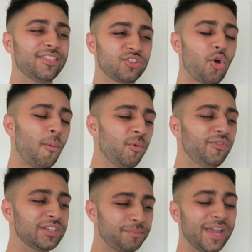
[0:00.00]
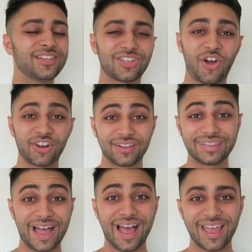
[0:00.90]
this whole movie is based on a
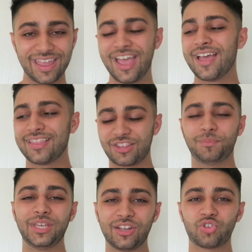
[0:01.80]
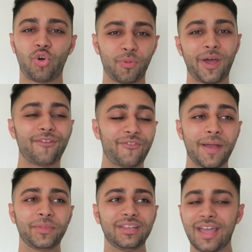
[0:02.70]
lie that's being told by the
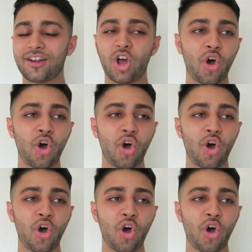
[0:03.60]
family that,